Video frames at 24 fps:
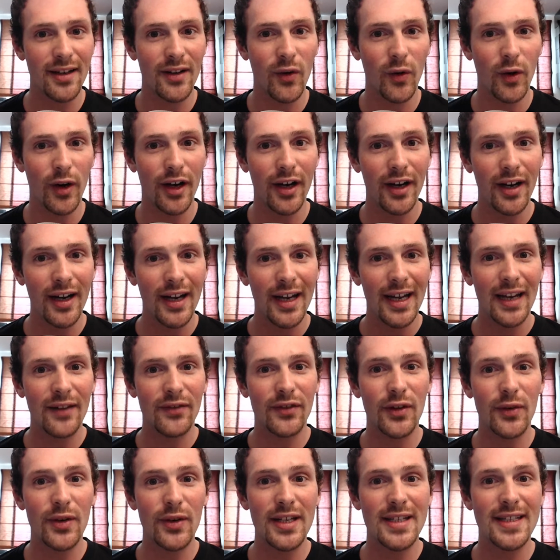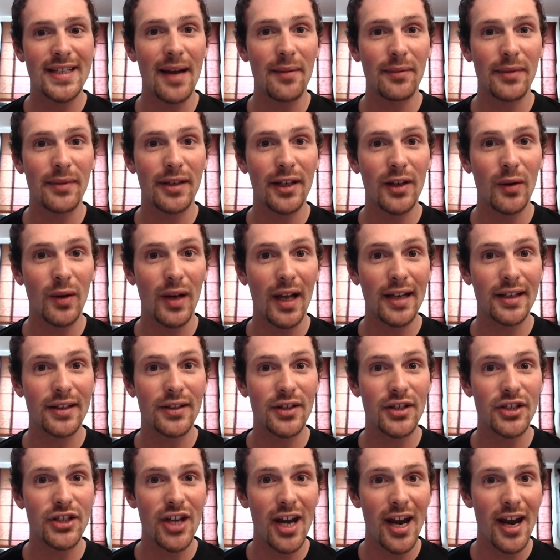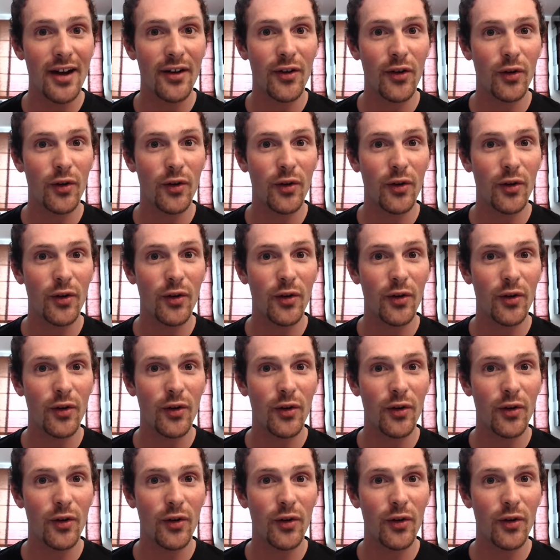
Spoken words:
or if there is something you'd like to share,